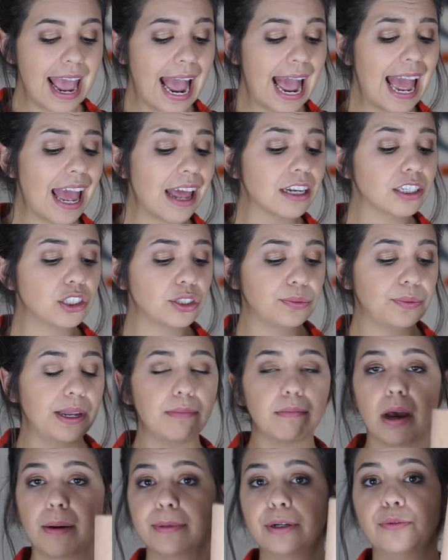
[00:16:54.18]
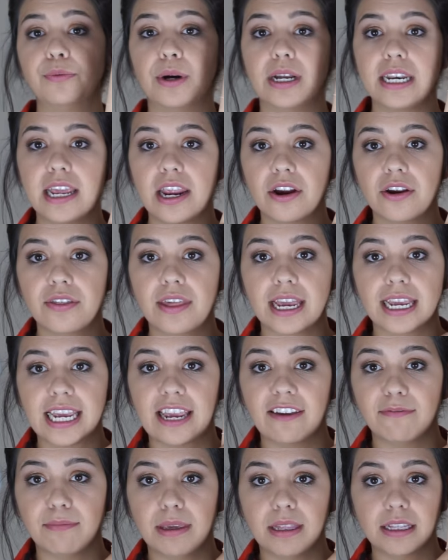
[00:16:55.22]
I had a sweet mama one year that
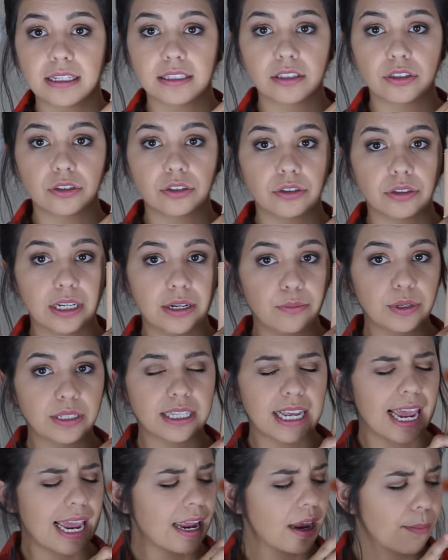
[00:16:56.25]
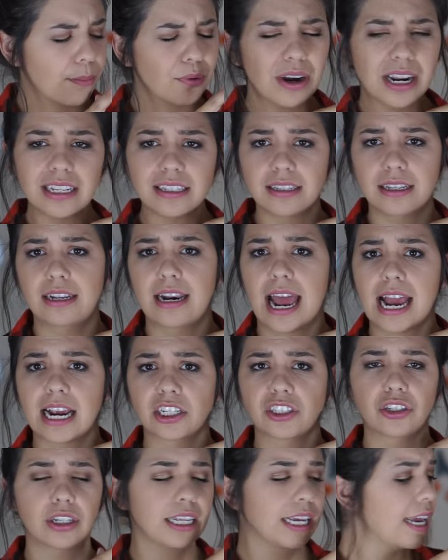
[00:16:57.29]
gave me this little, it was a bracelet
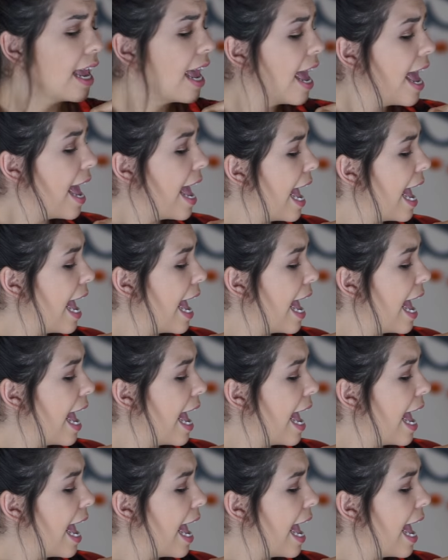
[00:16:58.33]
actually,